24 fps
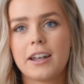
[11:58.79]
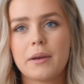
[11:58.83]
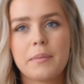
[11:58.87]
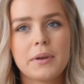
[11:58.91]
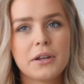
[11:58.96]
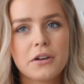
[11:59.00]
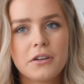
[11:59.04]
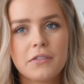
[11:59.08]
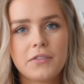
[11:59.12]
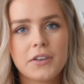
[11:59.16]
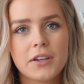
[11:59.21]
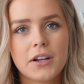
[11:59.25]
Let me
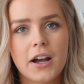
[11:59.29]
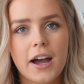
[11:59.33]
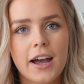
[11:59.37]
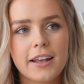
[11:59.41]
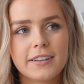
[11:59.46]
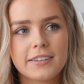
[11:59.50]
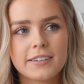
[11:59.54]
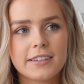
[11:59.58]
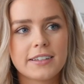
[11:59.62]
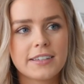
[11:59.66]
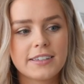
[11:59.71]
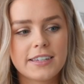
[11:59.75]
know if you
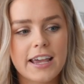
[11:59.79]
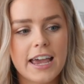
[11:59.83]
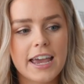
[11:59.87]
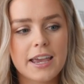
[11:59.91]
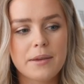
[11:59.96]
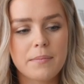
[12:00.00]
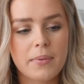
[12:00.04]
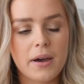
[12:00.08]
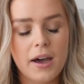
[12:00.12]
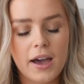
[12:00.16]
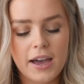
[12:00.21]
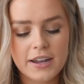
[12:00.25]
guys are the
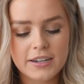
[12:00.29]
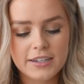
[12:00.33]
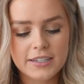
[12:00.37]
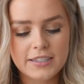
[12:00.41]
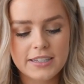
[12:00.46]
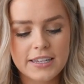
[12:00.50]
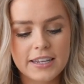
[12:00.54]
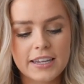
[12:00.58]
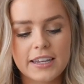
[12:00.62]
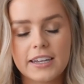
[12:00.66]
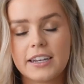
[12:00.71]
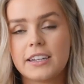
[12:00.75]
same, but I just
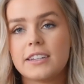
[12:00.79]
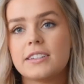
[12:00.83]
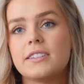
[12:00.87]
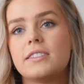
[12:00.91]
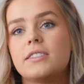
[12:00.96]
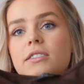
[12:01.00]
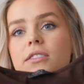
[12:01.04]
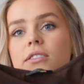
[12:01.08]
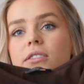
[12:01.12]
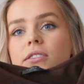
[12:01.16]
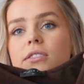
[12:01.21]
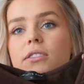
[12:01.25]
think it
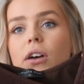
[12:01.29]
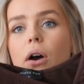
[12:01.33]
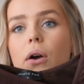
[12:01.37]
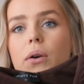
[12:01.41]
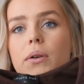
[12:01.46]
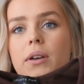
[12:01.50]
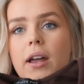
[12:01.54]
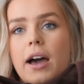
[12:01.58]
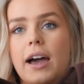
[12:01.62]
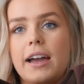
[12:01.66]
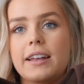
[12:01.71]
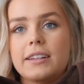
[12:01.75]
is
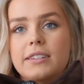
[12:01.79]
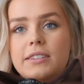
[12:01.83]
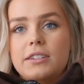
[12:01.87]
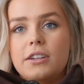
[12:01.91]
so nice.